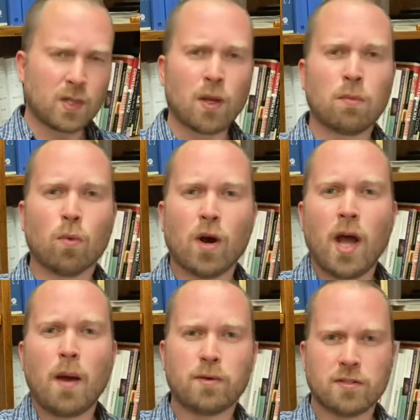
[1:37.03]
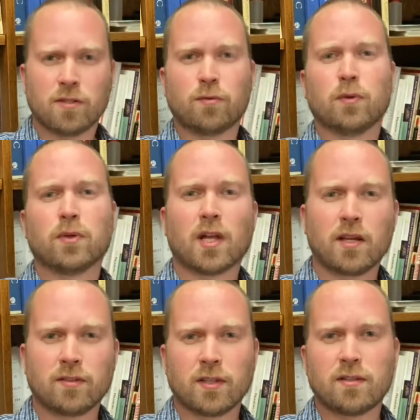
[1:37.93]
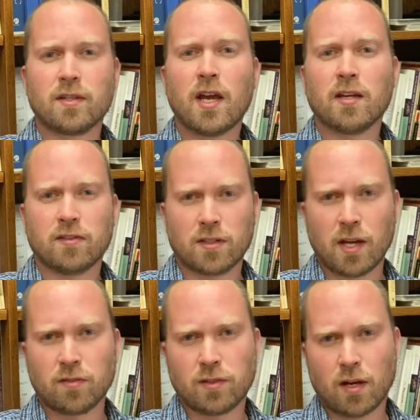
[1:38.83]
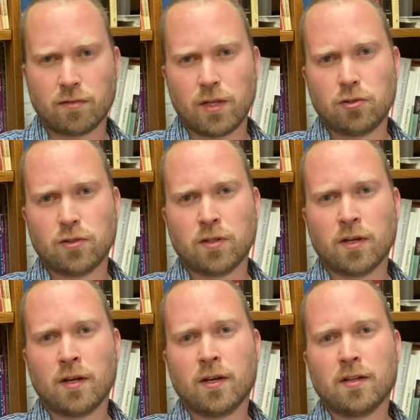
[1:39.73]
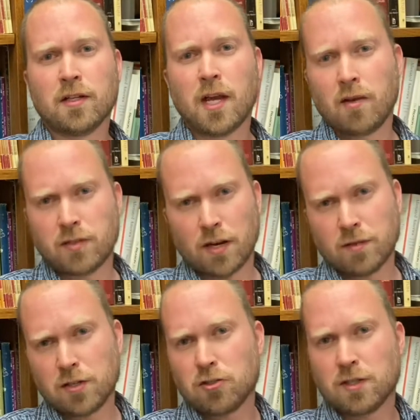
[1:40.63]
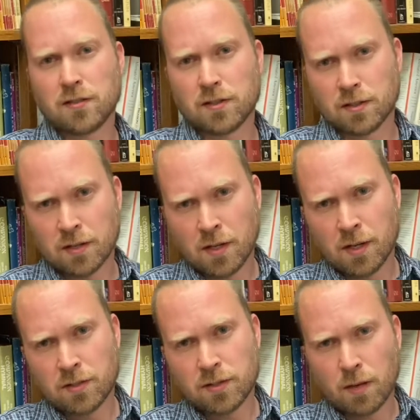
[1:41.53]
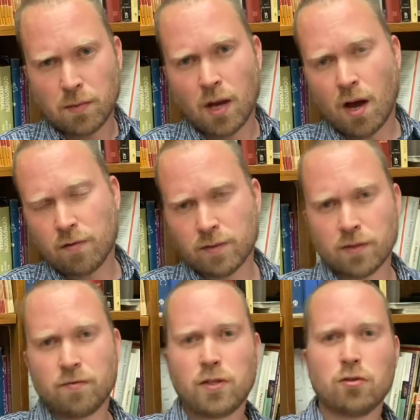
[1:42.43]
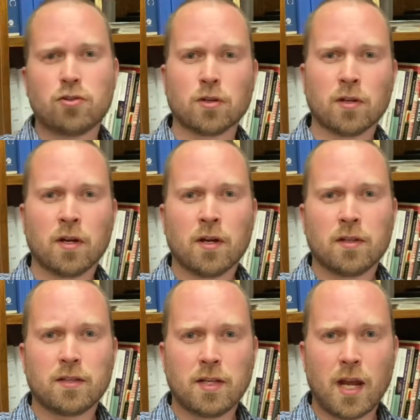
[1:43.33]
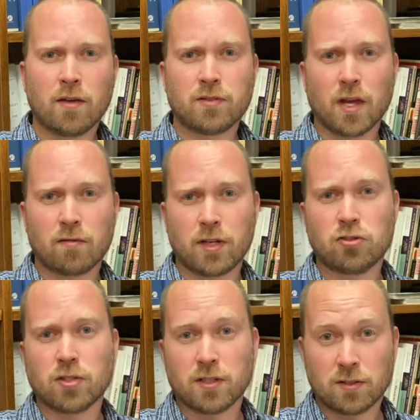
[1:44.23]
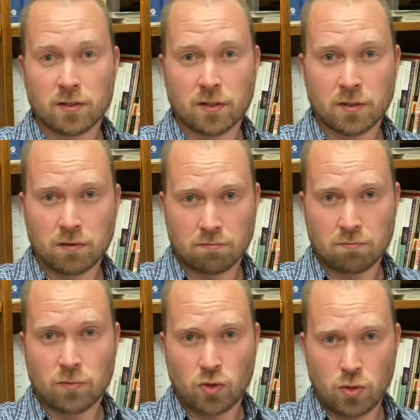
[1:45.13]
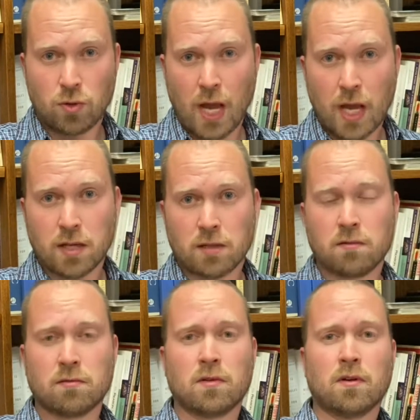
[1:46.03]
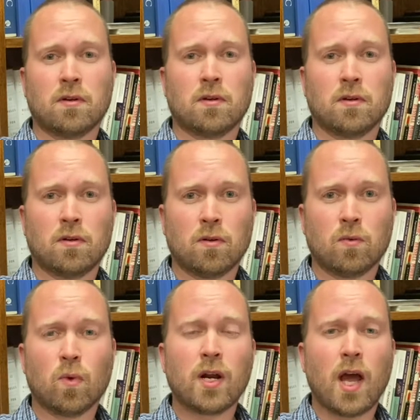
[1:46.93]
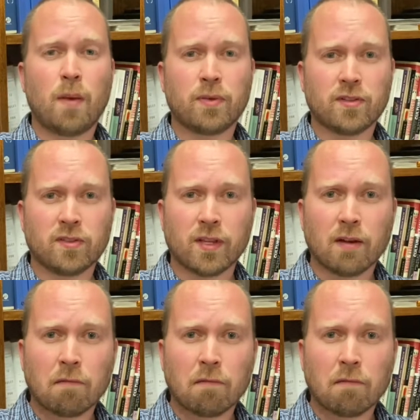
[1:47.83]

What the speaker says: But what happens if we realize that today is the day of salvation? The day of salvation isn't someday off in the future. The day of salvation is today. What happens then?